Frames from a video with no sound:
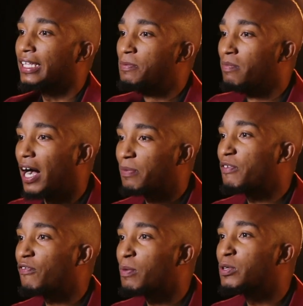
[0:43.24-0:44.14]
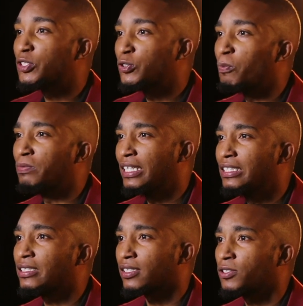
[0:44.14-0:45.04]
Die Maak My Famous top 10
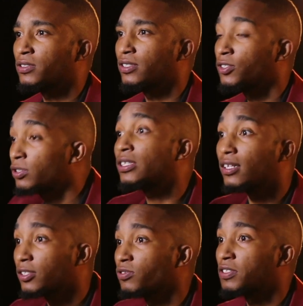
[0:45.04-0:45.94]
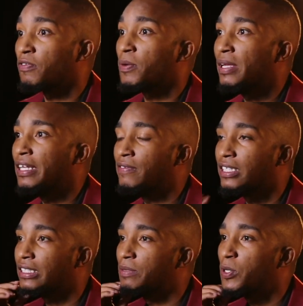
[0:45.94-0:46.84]
sal soos 'n familie
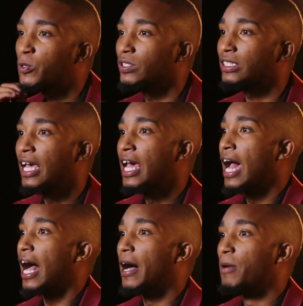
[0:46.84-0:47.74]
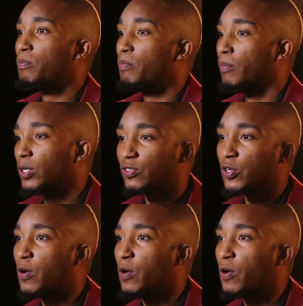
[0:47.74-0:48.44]
wees nie, because most of the